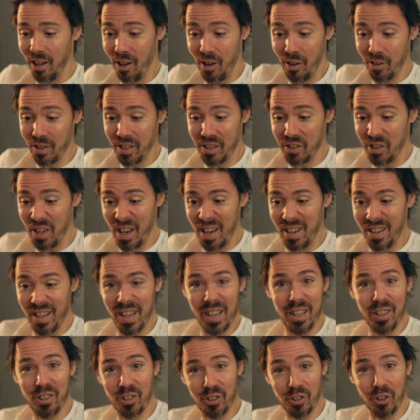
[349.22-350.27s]
All these
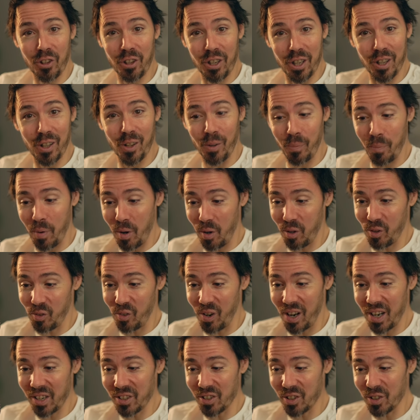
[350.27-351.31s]
NDs, circular
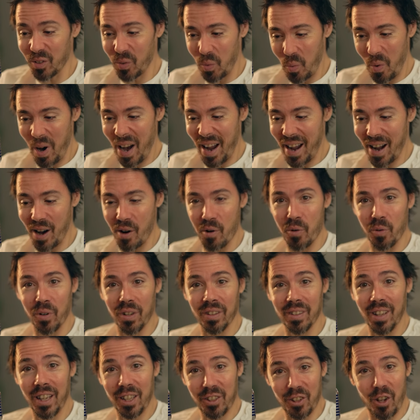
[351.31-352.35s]
polarizers. Wow.
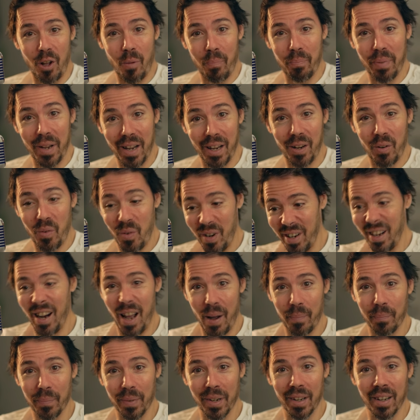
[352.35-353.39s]
Let's all pick one
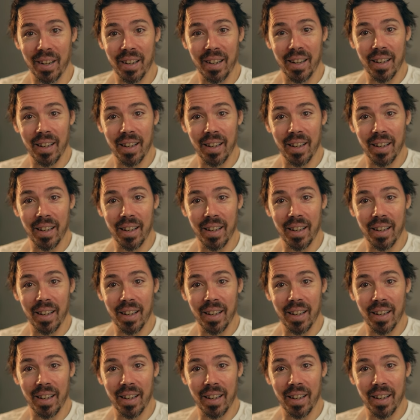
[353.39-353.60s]
up.